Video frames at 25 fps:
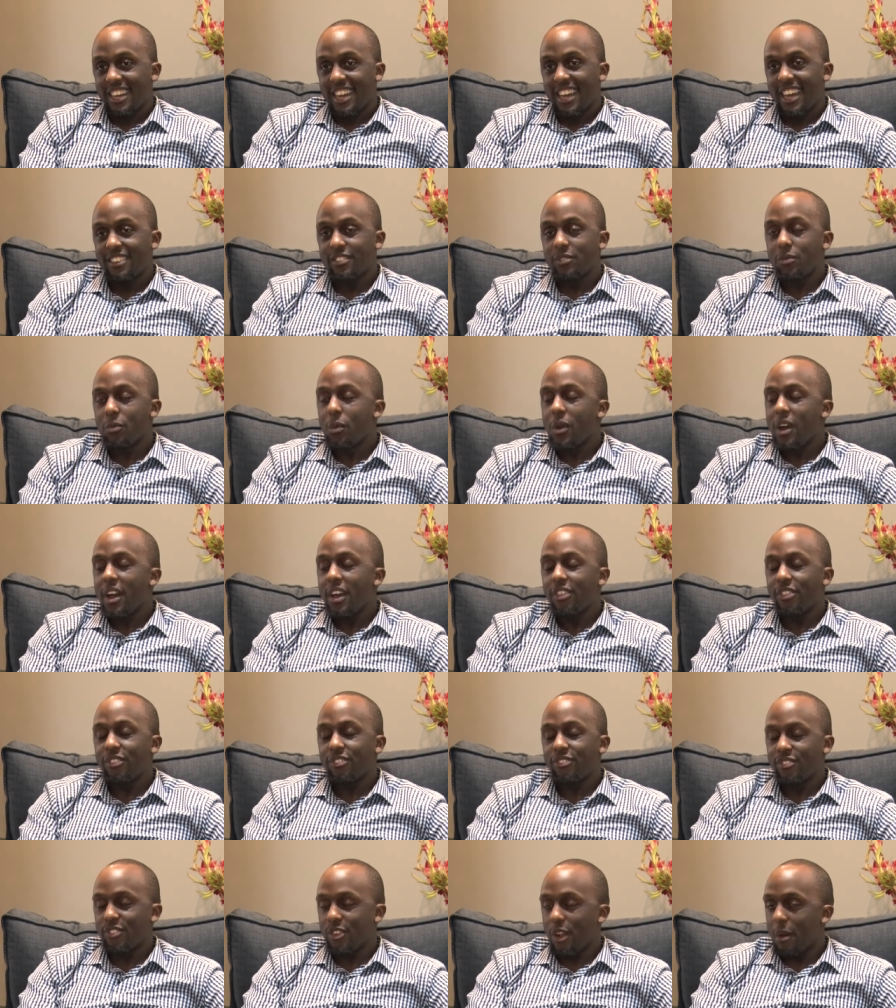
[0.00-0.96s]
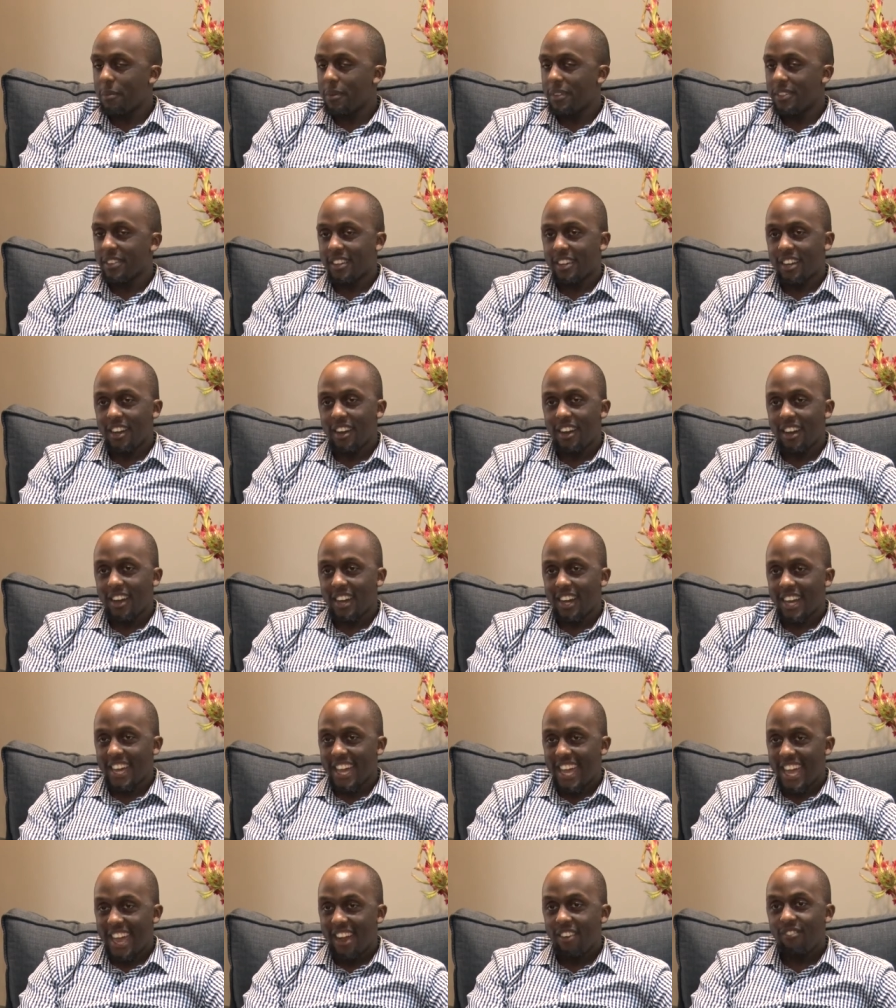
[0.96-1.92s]
It's worth stopping the
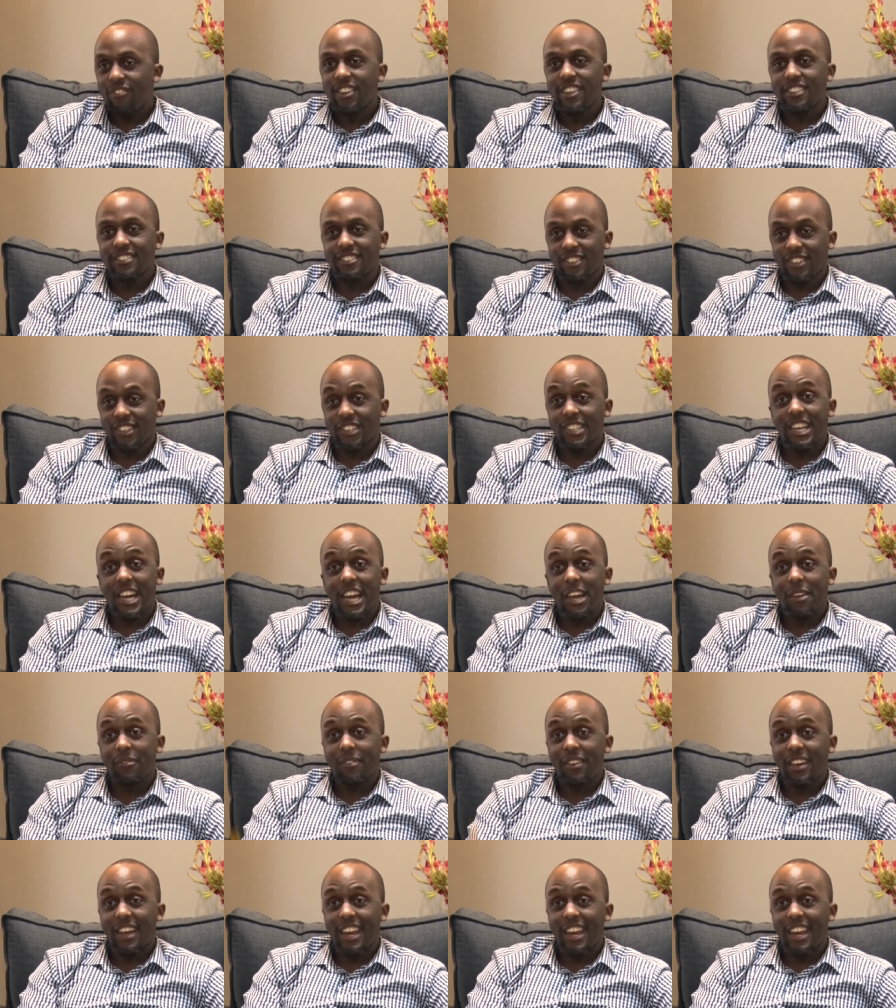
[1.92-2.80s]
car every single time.